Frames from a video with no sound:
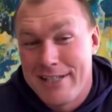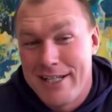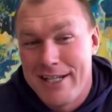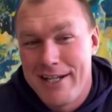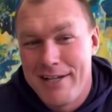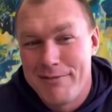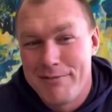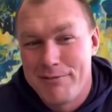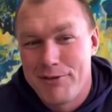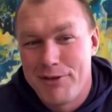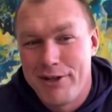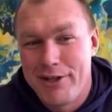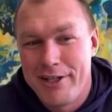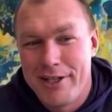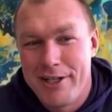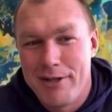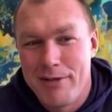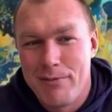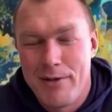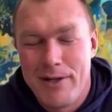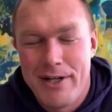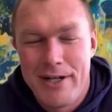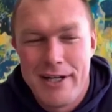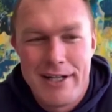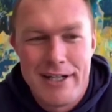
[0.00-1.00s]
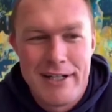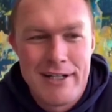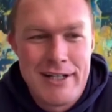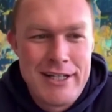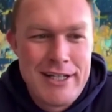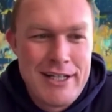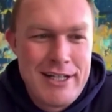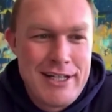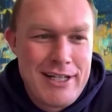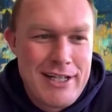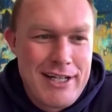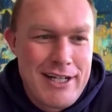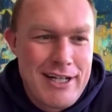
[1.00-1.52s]
I love drinking wine.
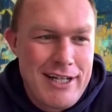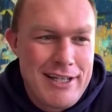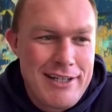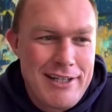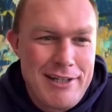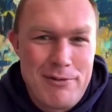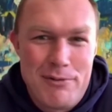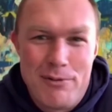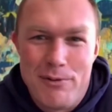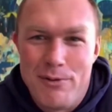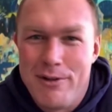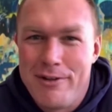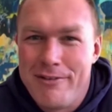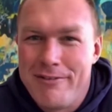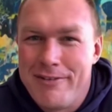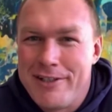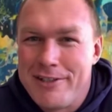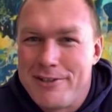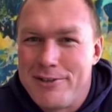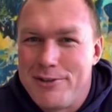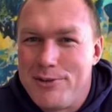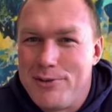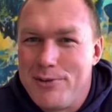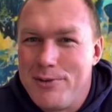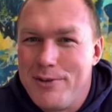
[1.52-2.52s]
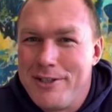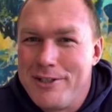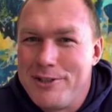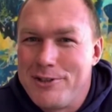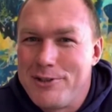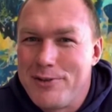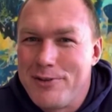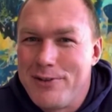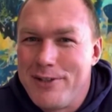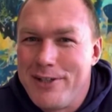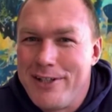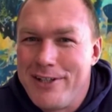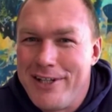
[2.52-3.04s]
And I think all of us do
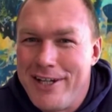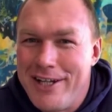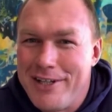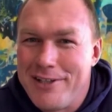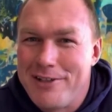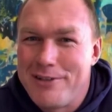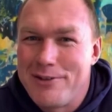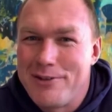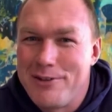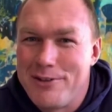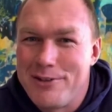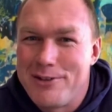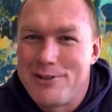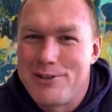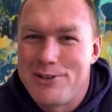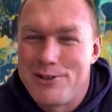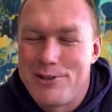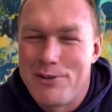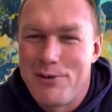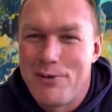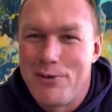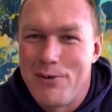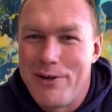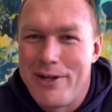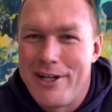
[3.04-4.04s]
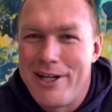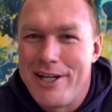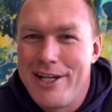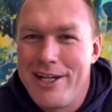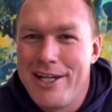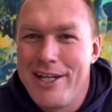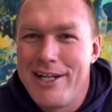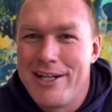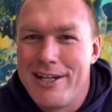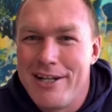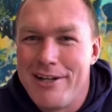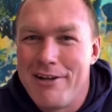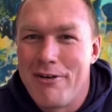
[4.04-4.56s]
enjoy a good story
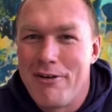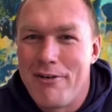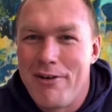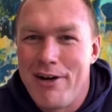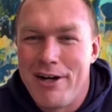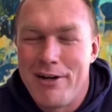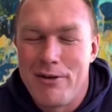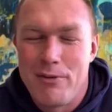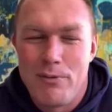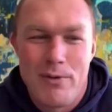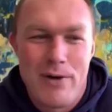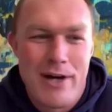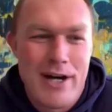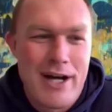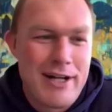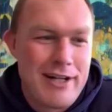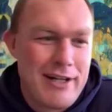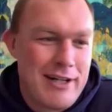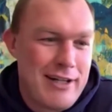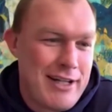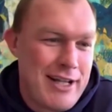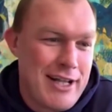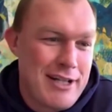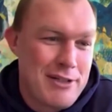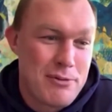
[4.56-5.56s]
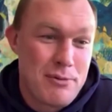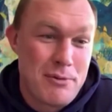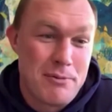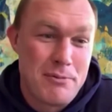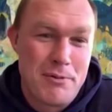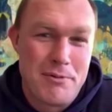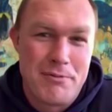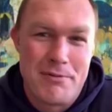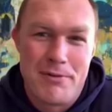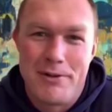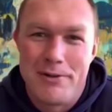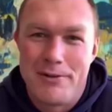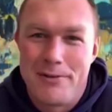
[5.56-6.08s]
in and around wine. And that's what
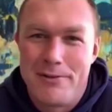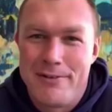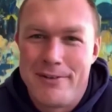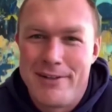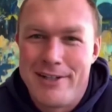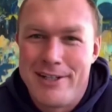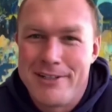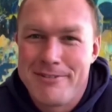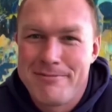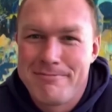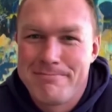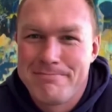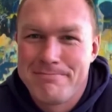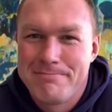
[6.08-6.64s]
we've got today.